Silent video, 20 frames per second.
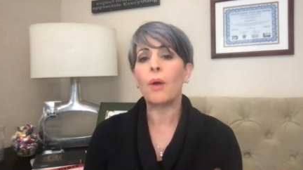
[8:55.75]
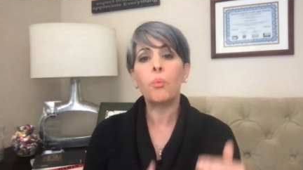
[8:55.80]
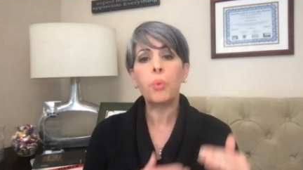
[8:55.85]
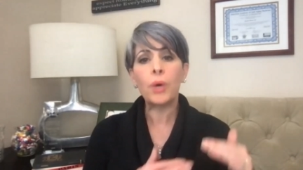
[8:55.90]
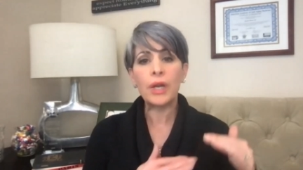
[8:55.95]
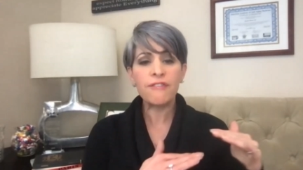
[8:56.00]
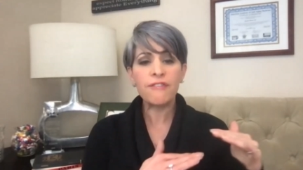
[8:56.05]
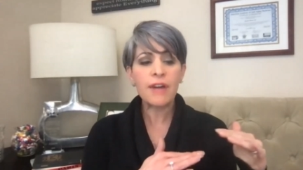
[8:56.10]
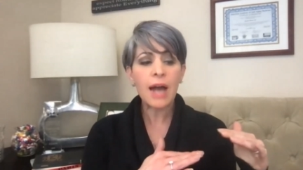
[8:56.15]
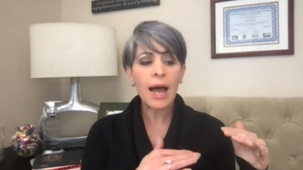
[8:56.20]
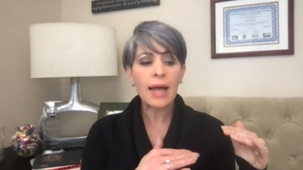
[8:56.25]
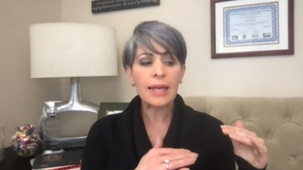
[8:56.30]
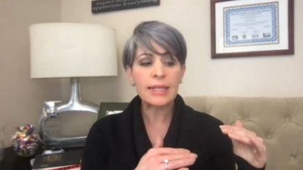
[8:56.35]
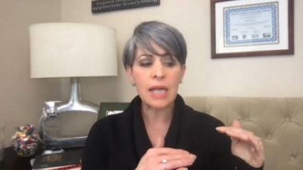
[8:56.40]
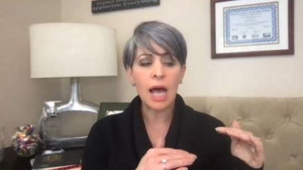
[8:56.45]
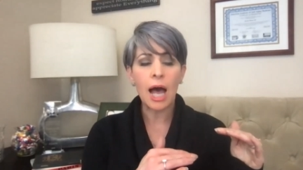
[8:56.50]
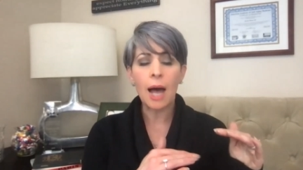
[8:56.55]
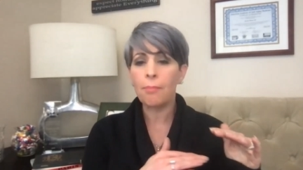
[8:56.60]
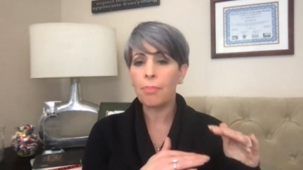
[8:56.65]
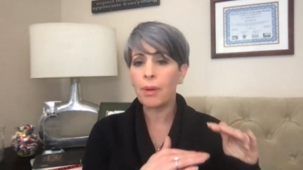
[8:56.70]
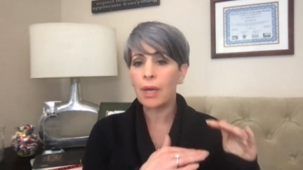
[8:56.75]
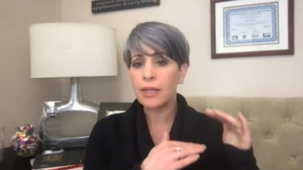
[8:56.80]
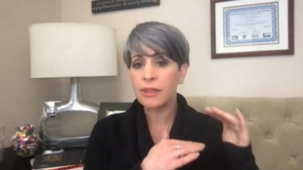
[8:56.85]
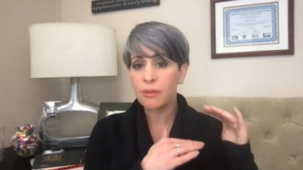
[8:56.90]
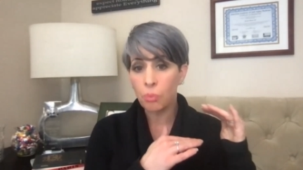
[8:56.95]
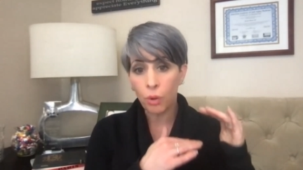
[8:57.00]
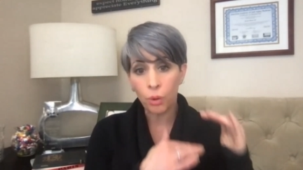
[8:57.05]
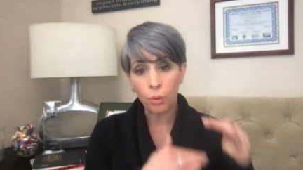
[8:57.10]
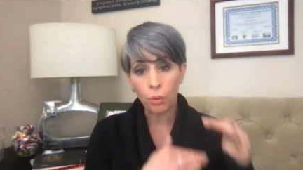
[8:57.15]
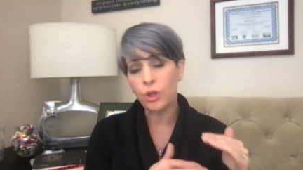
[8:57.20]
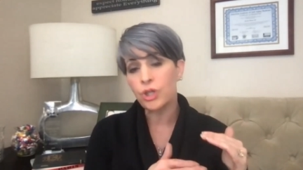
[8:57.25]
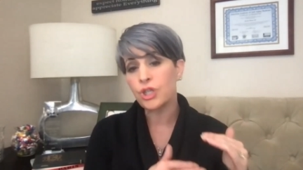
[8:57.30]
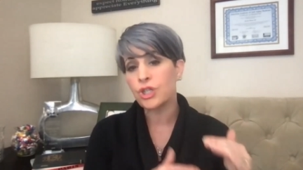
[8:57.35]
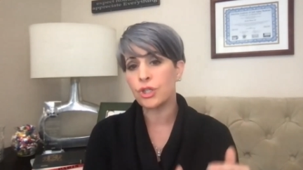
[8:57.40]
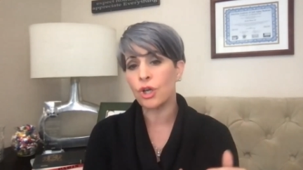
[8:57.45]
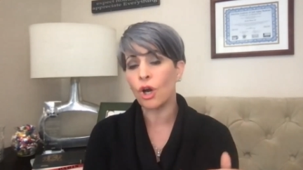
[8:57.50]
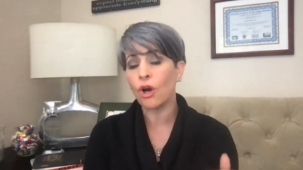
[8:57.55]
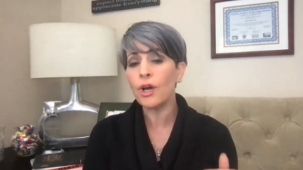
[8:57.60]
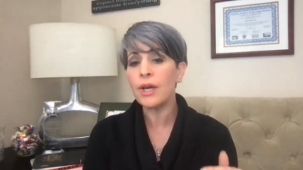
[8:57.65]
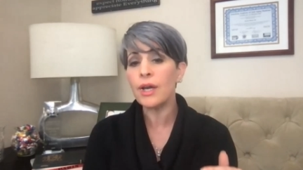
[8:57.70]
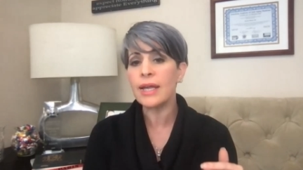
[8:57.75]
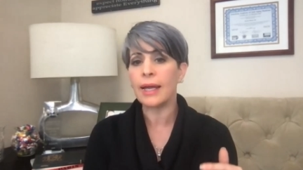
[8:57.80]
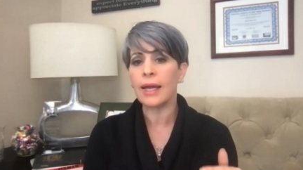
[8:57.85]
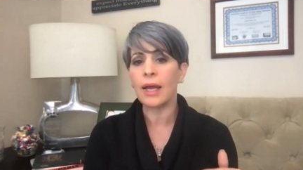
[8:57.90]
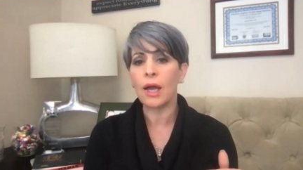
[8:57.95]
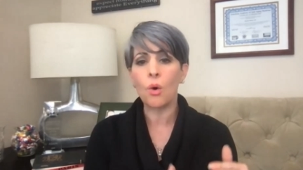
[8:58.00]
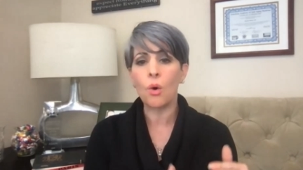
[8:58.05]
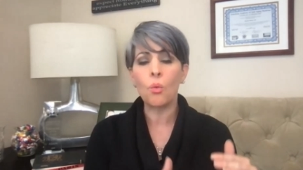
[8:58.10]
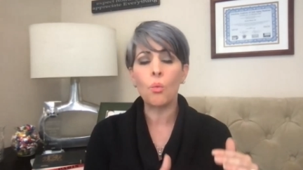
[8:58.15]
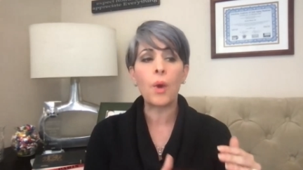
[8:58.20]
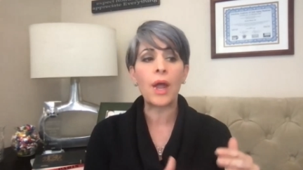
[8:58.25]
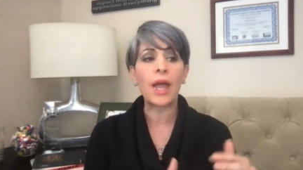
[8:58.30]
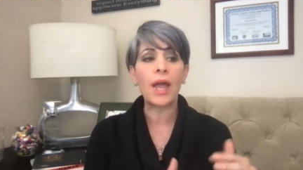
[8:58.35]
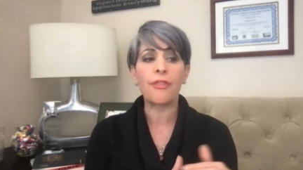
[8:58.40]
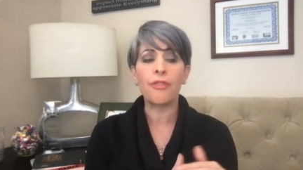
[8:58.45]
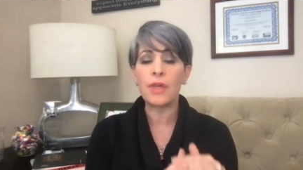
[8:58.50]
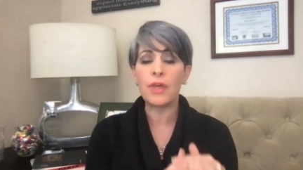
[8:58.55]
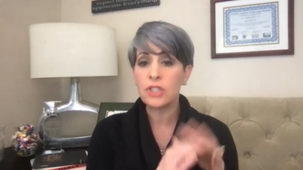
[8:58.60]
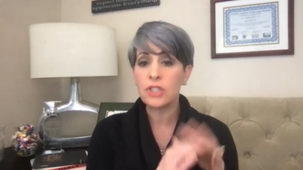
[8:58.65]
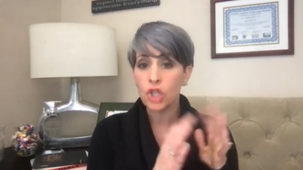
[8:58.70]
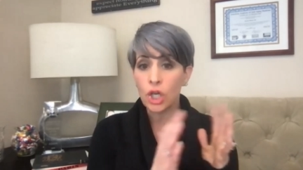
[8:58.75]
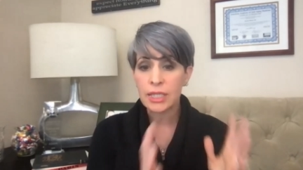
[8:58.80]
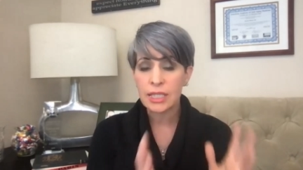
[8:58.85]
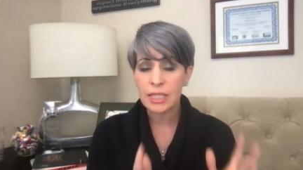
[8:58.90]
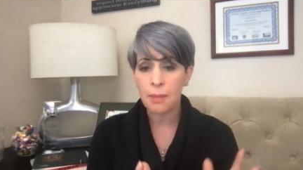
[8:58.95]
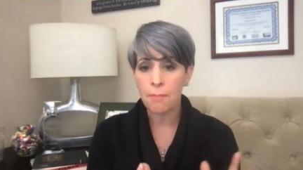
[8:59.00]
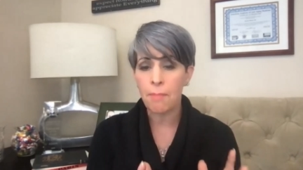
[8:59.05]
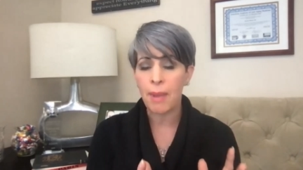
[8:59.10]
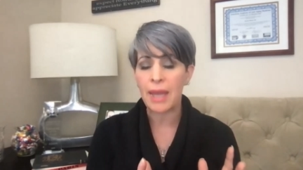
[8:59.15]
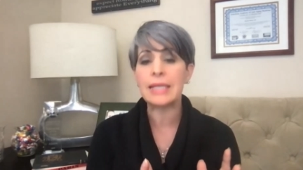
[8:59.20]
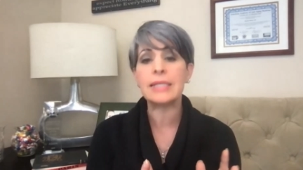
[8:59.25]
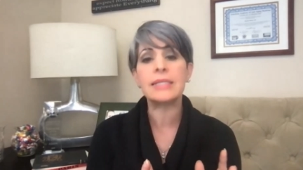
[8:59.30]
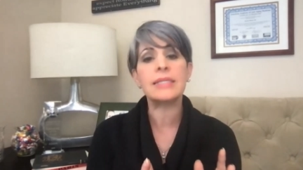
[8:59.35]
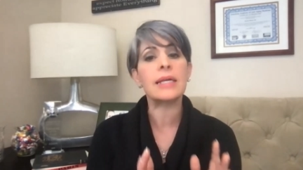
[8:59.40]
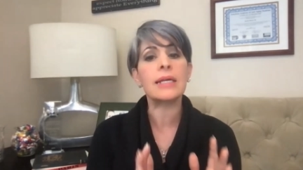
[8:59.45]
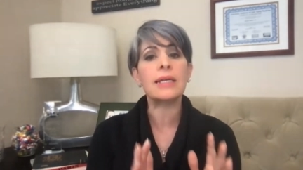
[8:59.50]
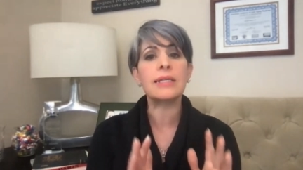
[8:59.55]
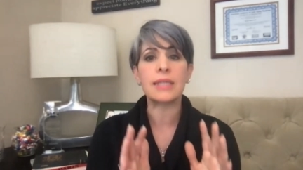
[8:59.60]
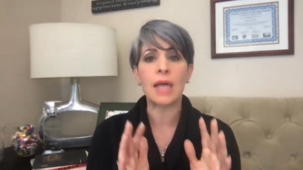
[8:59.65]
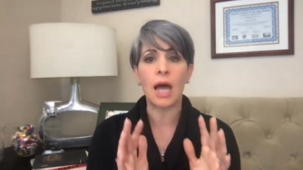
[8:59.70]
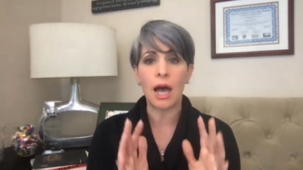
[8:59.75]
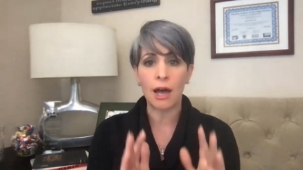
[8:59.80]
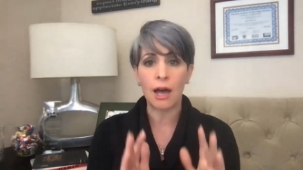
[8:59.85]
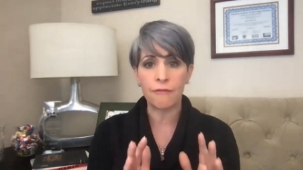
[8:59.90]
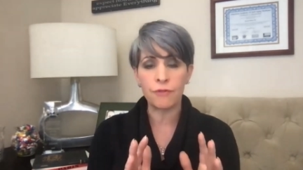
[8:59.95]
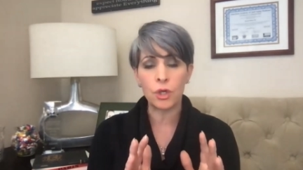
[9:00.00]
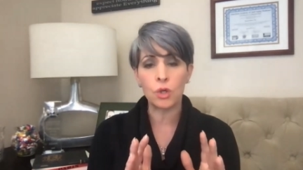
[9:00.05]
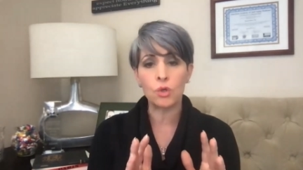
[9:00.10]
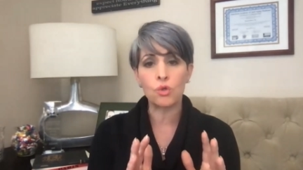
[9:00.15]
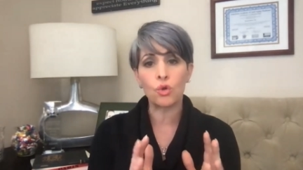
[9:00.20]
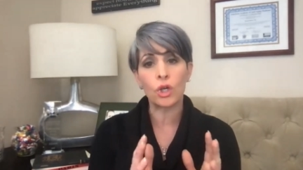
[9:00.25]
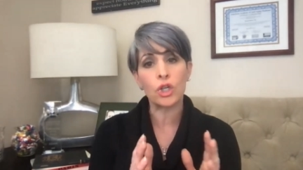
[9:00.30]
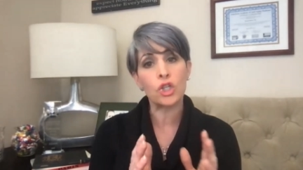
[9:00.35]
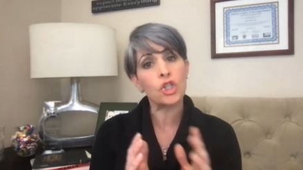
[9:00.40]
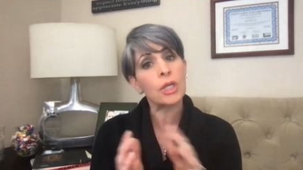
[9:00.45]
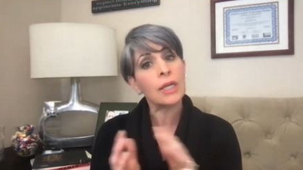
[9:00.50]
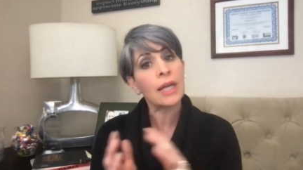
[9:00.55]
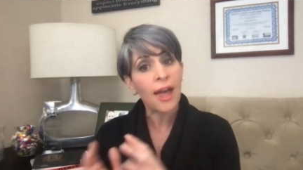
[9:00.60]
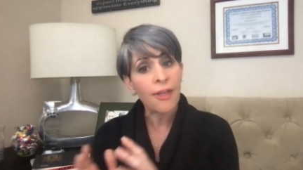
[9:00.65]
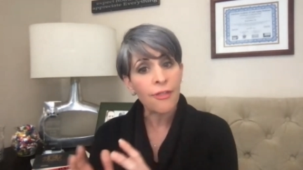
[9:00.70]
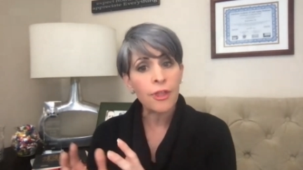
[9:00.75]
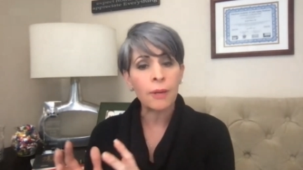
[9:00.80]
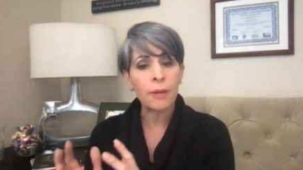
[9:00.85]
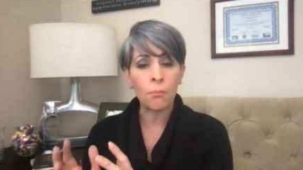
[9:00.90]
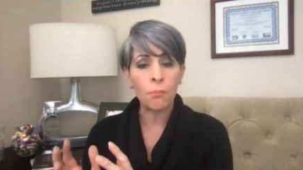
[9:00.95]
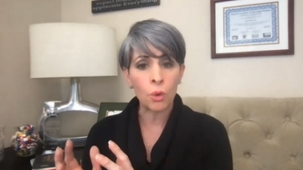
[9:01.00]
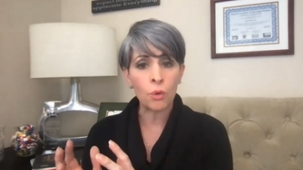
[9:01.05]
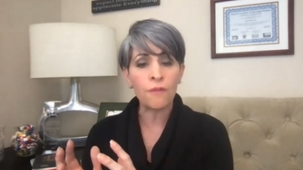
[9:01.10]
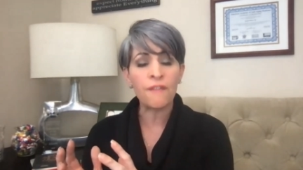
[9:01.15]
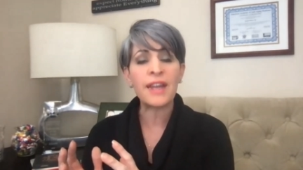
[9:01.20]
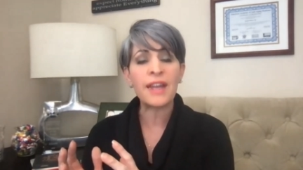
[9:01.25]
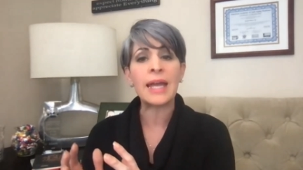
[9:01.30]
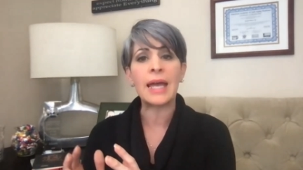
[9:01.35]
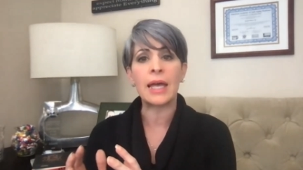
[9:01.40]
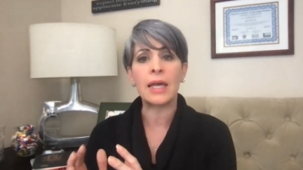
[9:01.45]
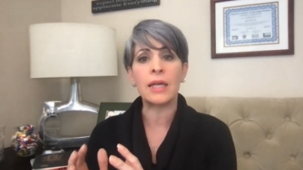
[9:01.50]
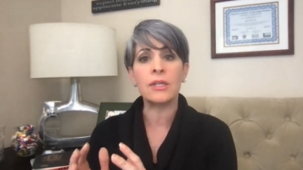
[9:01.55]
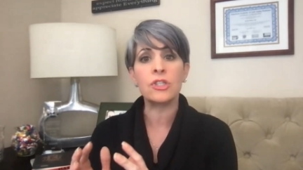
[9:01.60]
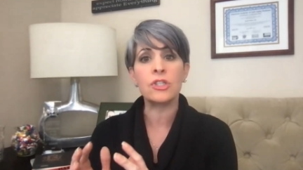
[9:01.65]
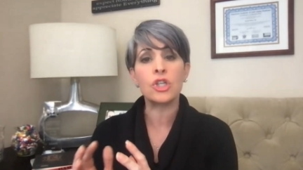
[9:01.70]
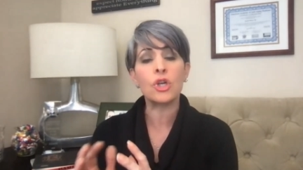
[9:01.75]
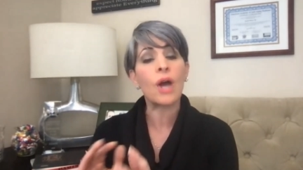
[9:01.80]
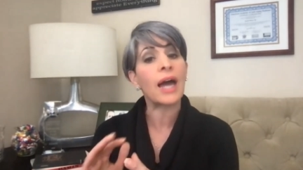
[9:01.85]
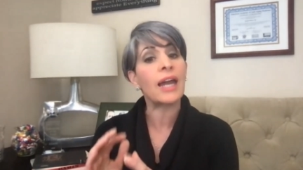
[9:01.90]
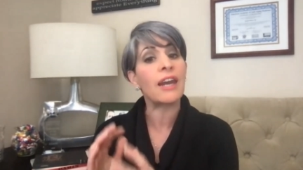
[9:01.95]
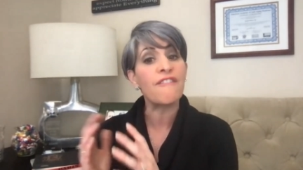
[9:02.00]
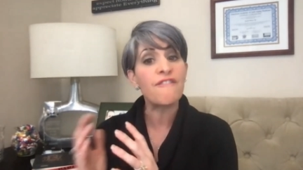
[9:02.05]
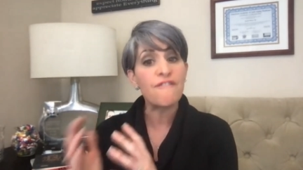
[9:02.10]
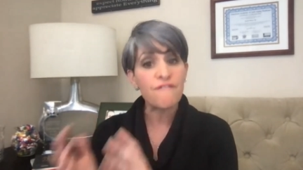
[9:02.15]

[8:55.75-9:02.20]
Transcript: We've got topics where we're starting with just the basics of nutrition and then moving into kind of